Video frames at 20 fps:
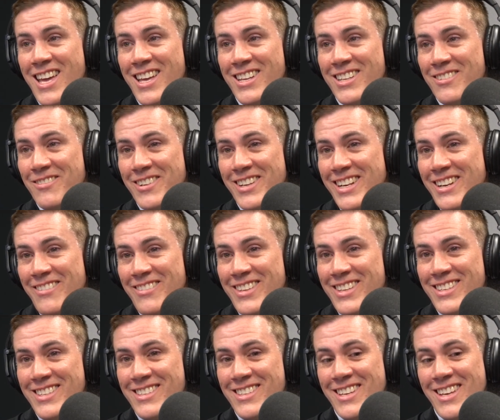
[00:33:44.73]
Do any of
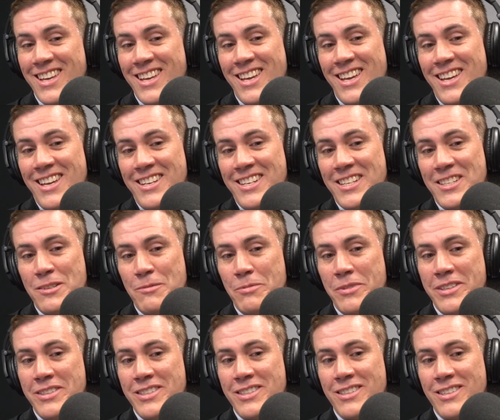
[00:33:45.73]
these
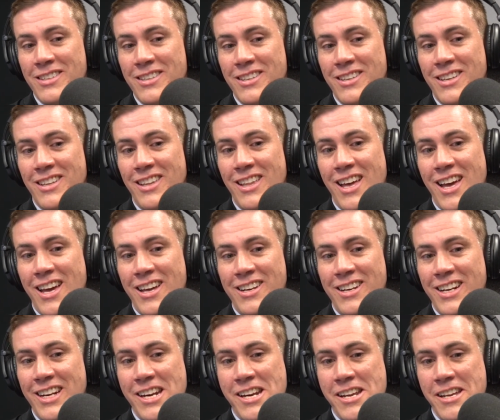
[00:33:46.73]
disciplines collide
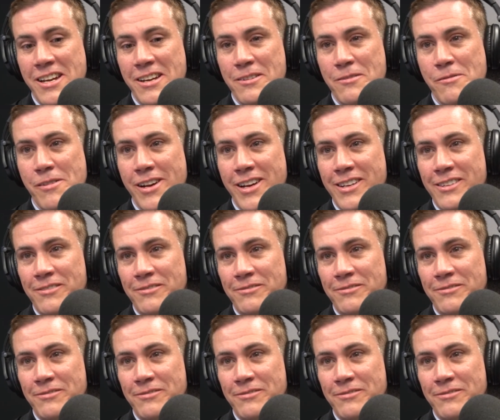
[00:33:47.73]
in any kind of way?